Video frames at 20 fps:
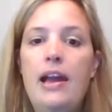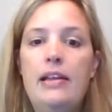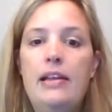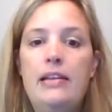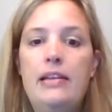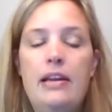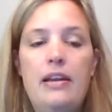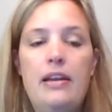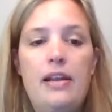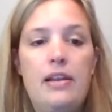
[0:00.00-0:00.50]
And
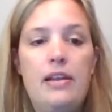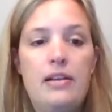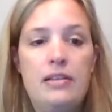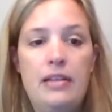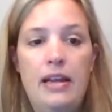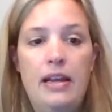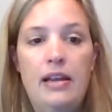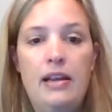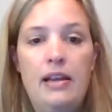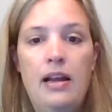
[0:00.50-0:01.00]
then another
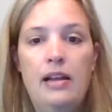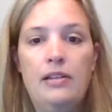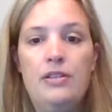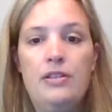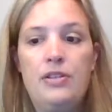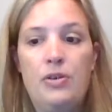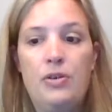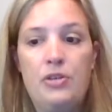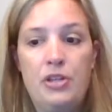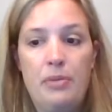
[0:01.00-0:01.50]
site called
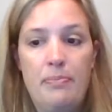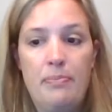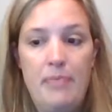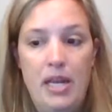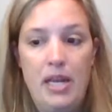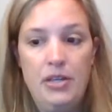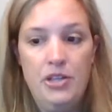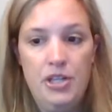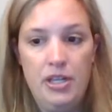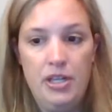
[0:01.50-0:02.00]
Social
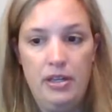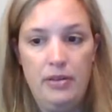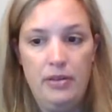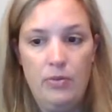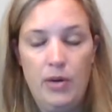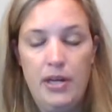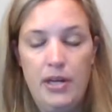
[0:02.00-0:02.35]
Mention,